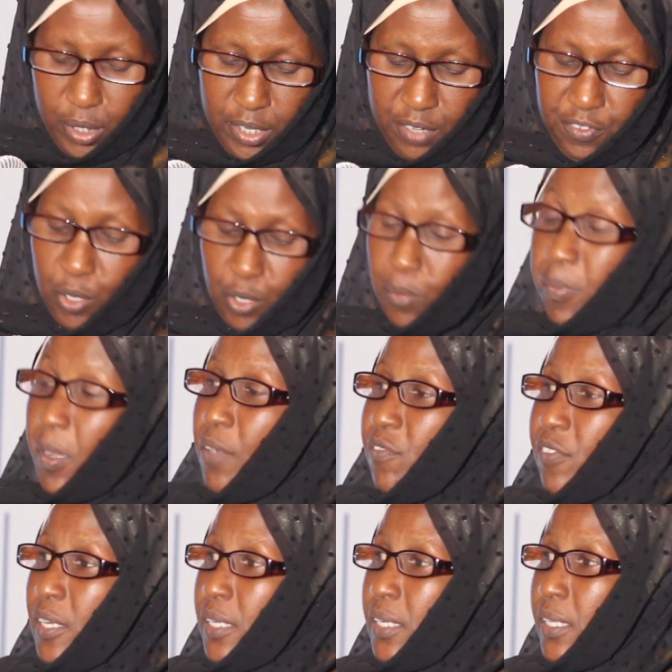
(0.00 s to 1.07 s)
developed and
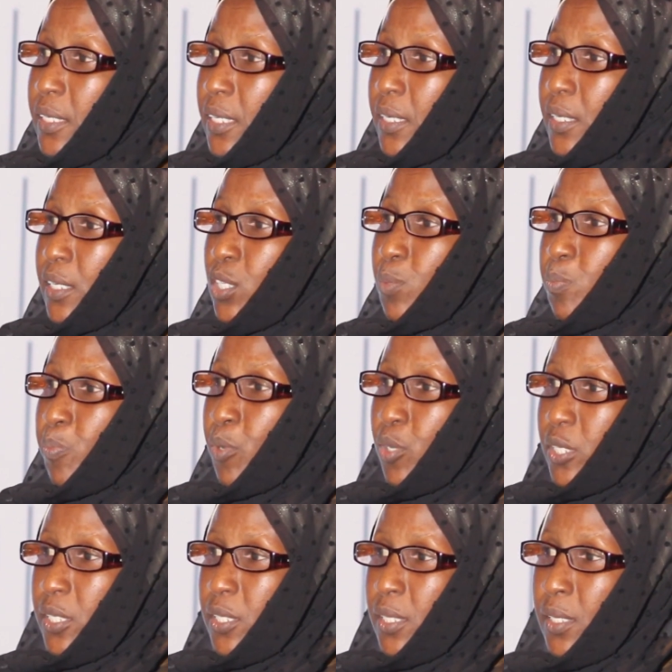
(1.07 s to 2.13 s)
validated this
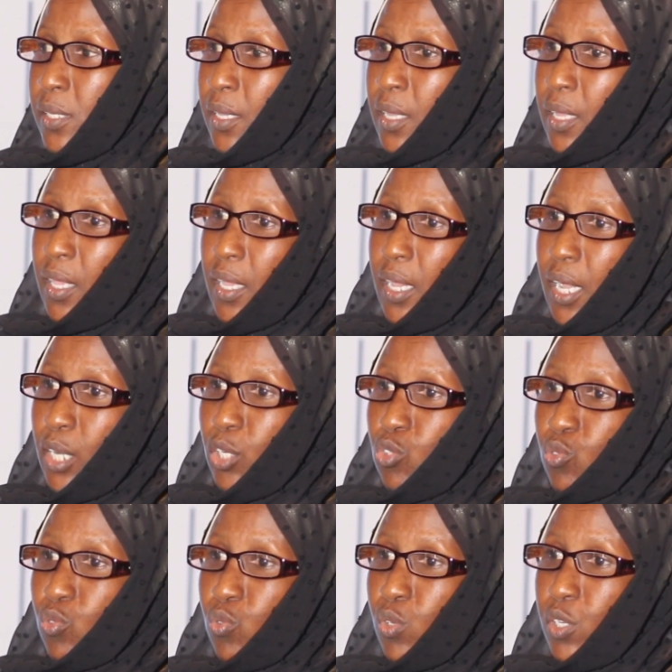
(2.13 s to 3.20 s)
policy. And
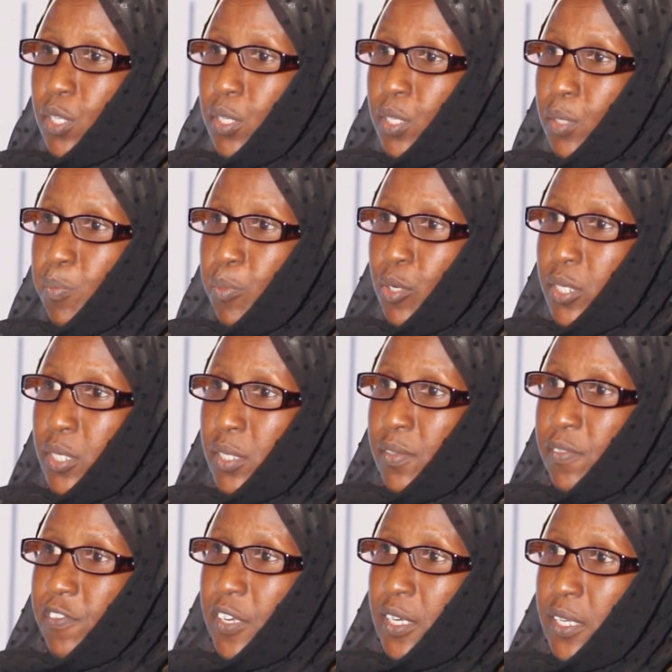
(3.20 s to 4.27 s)
through the
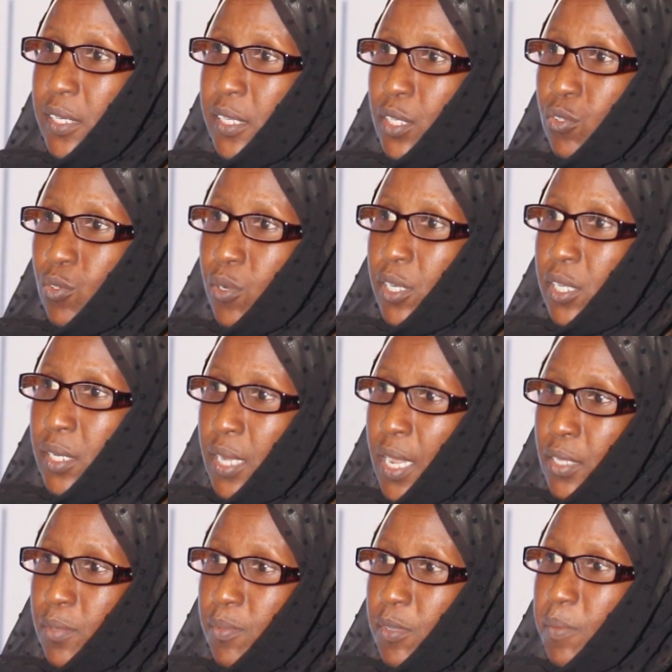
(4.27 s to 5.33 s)
policy validation, it
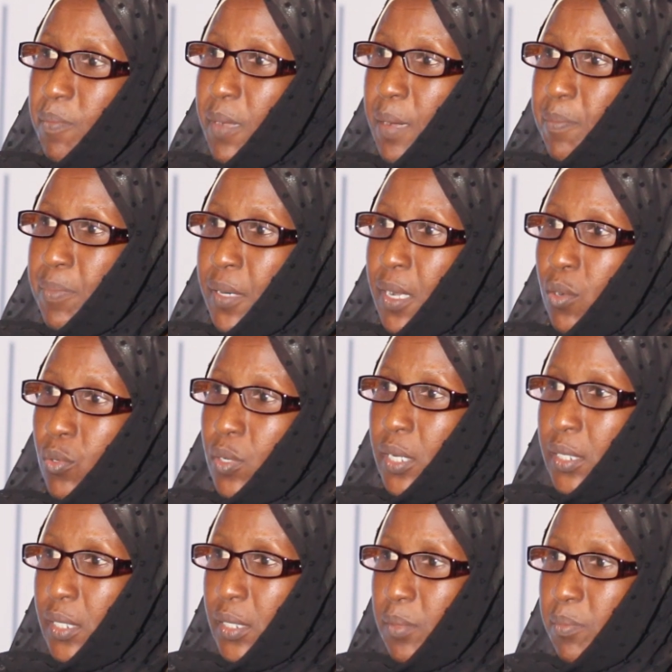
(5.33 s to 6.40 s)
has been mapped out that
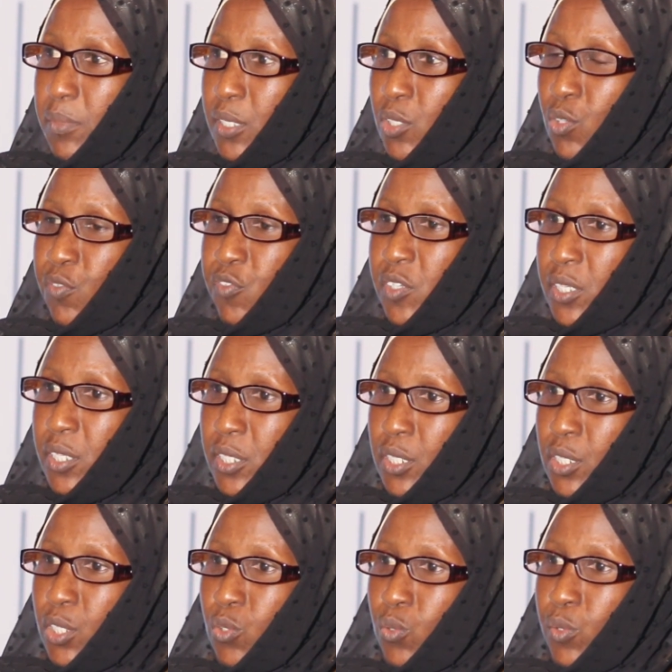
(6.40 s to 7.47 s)
the Ministry of
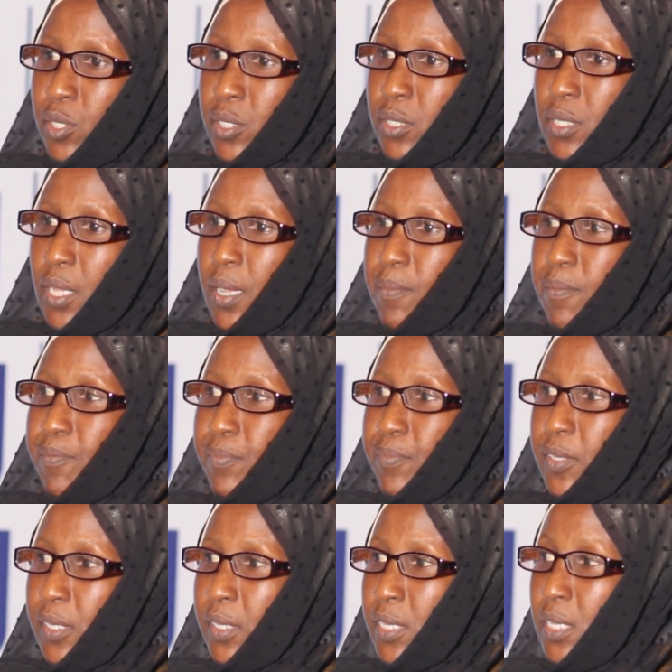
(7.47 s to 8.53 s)
Interior is
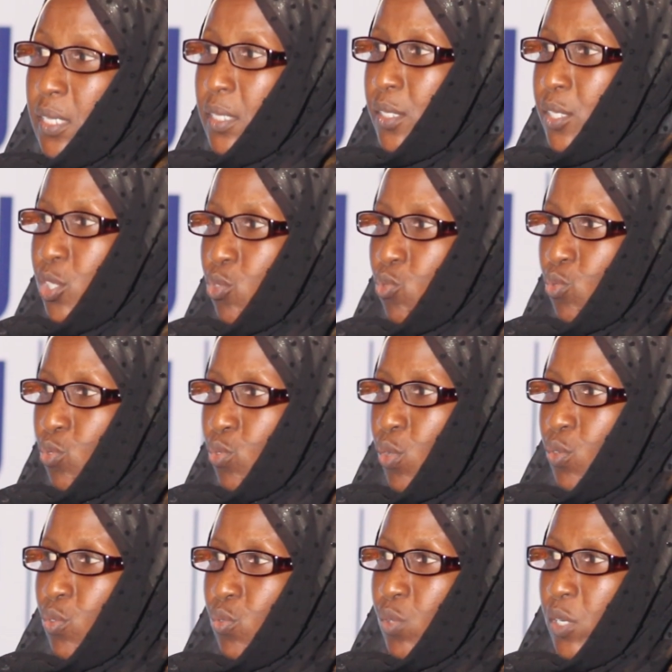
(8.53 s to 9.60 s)
the key
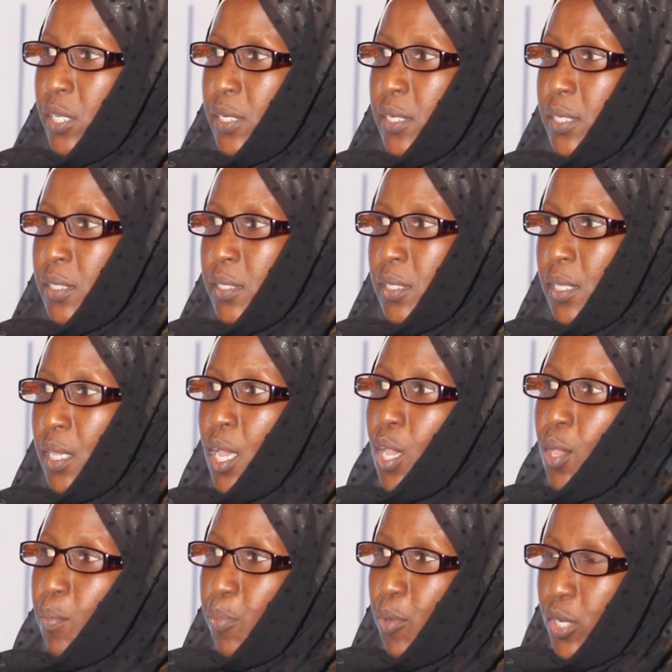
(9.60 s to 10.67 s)
institution to lead this
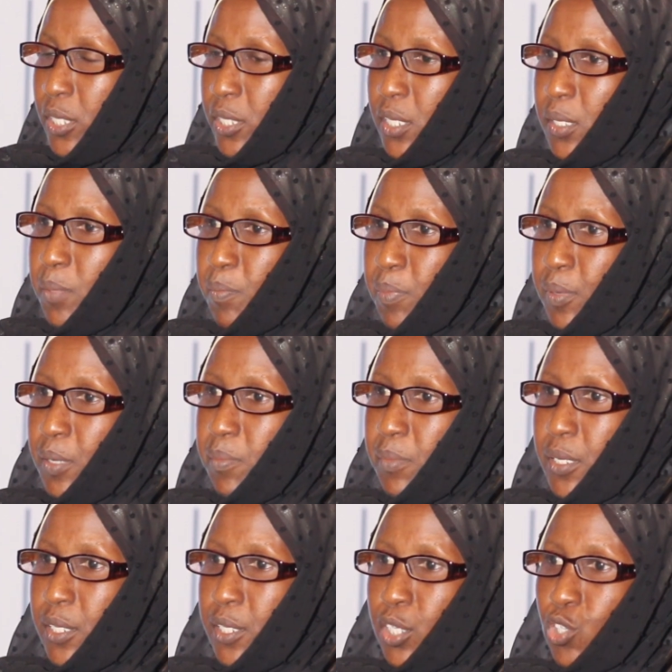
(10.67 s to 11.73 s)
policy
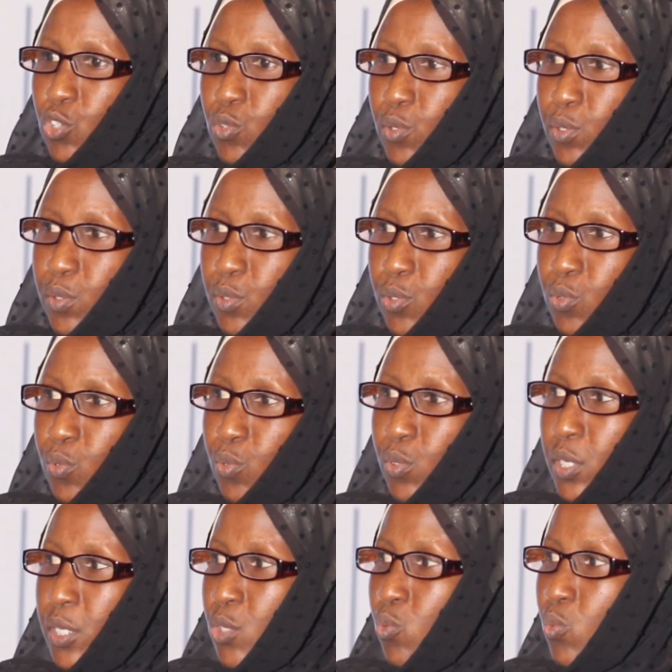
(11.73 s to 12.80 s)
implementation. So
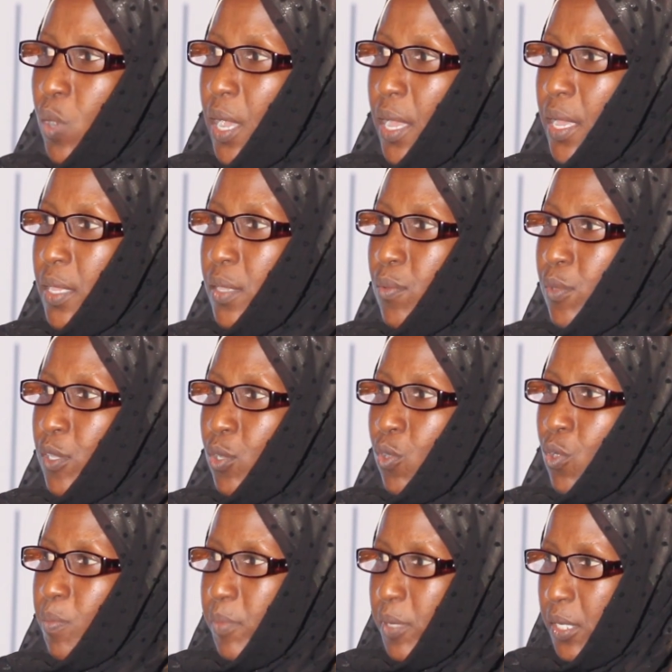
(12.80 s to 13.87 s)
that's why we
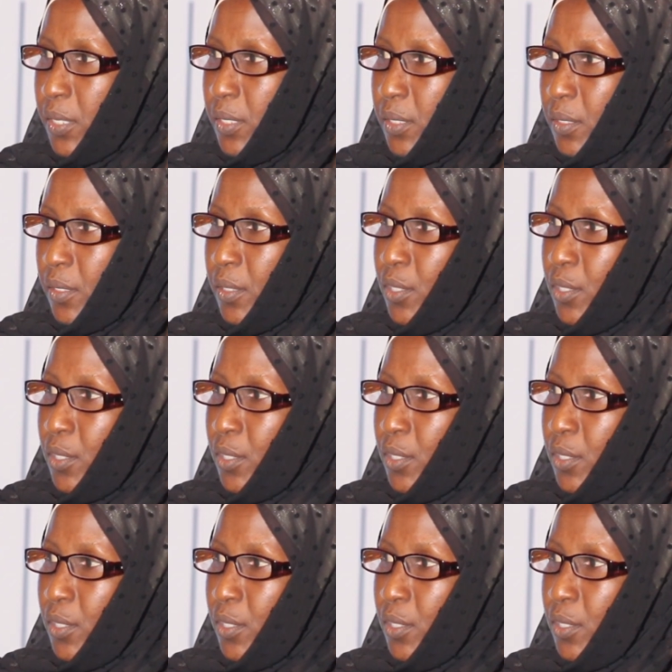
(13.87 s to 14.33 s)
come in